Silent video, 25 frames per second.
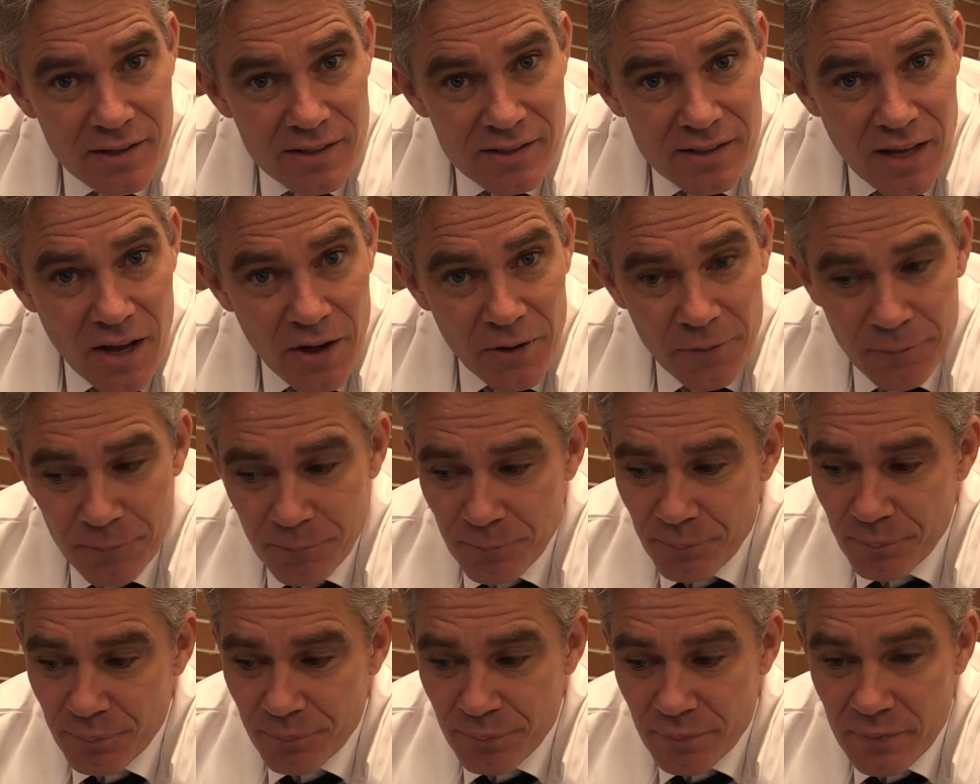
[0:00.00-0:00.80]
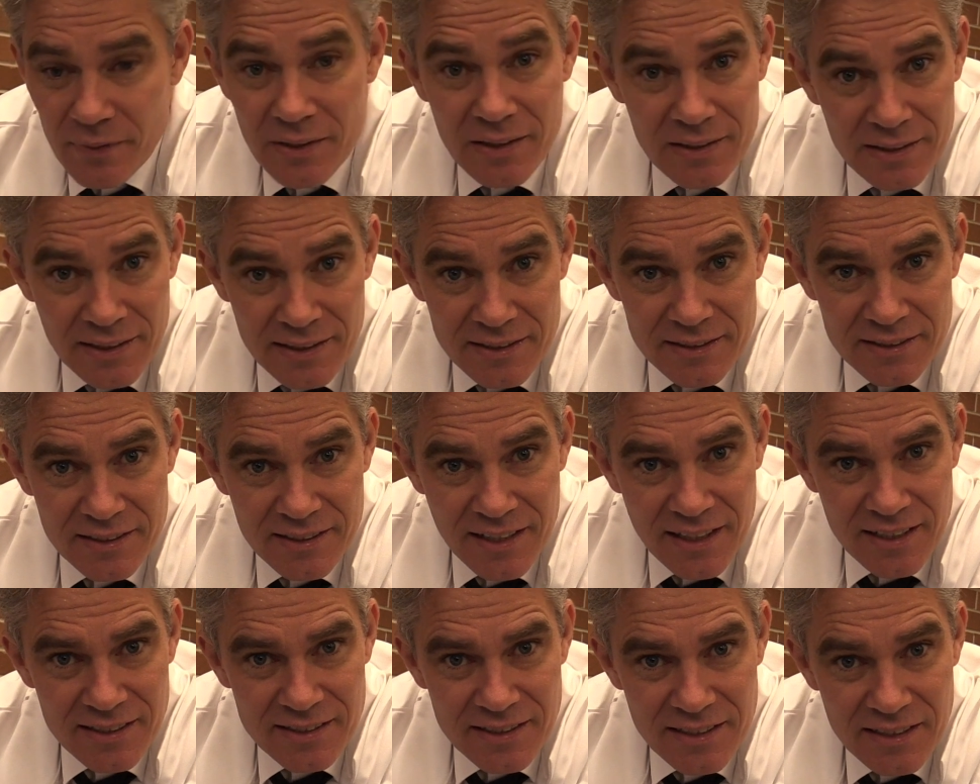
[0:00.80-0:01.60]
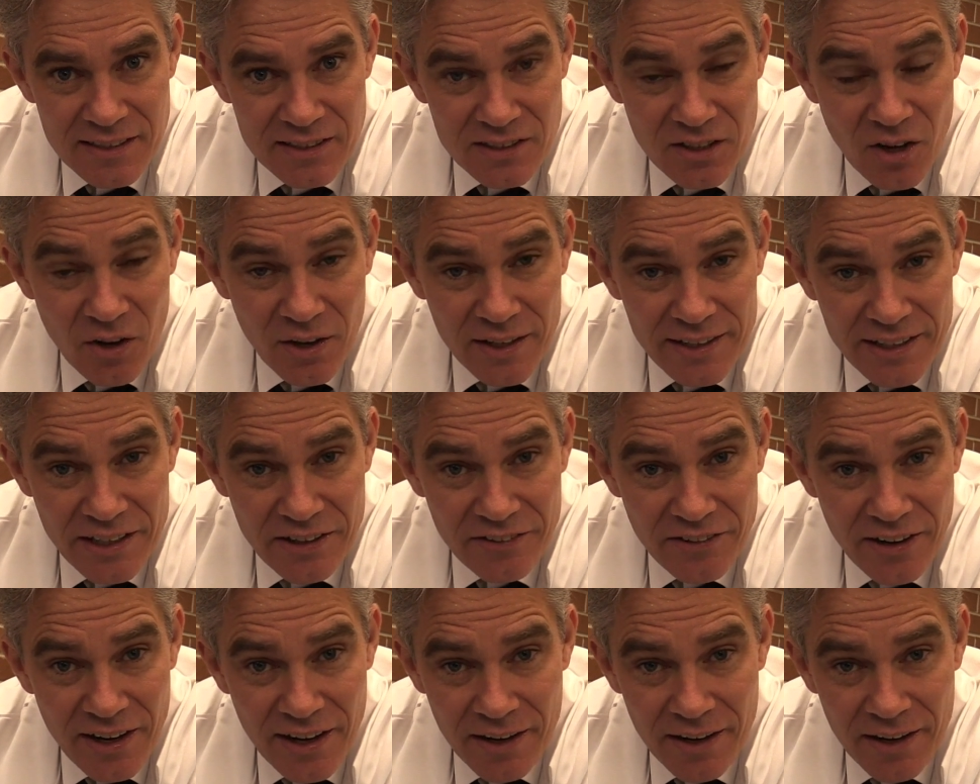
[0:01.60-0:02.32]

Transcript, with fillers: So let's test his idea